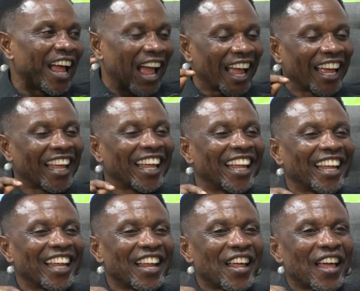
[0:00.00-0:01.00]
ai
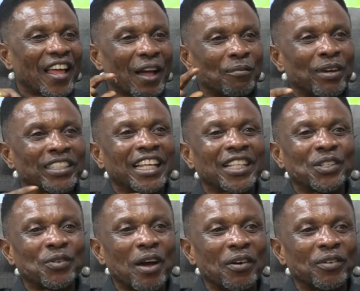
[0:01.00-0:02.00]
a best start
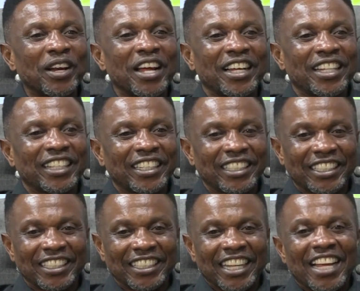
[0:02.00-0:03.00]
wo Aguna
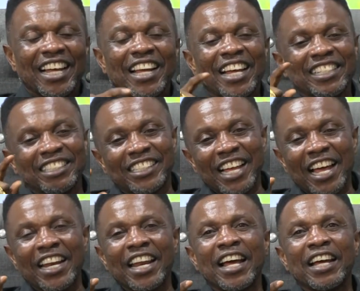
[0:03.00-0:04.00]
and
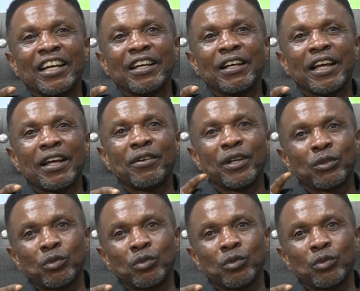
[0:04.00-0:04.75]
san ano ye